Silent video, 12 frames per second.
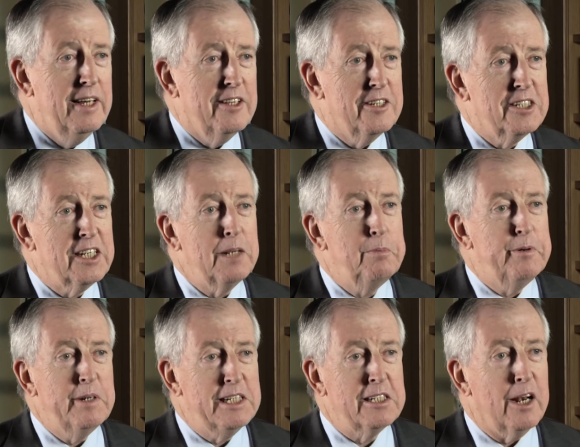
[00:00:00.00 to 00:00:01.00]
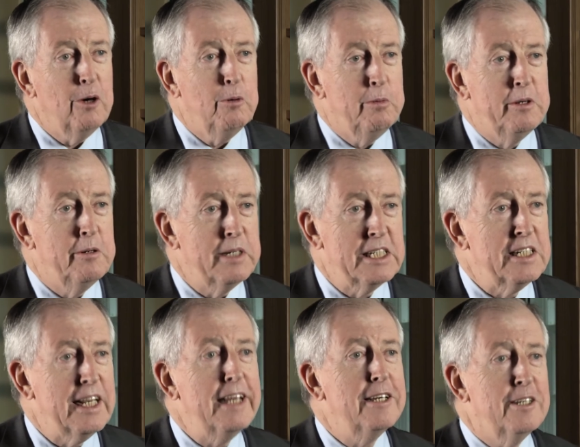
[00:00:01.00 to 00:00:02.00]
the slippery slope to a
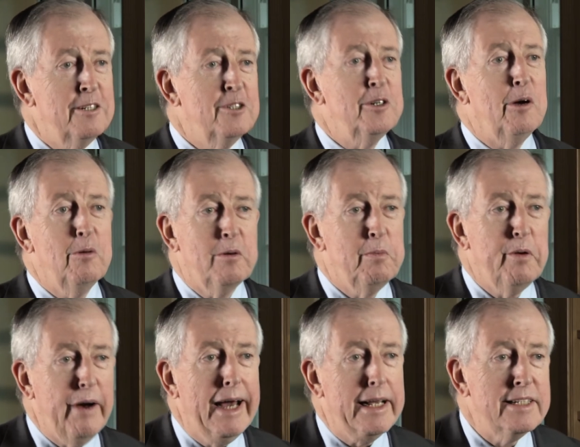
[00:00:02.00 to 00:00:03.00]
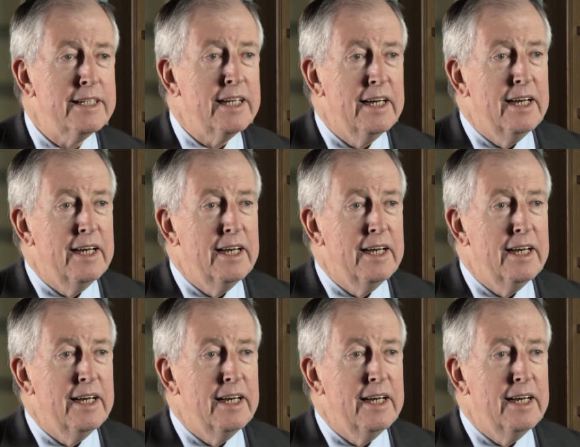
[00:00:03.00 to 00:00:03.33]
state controlled press.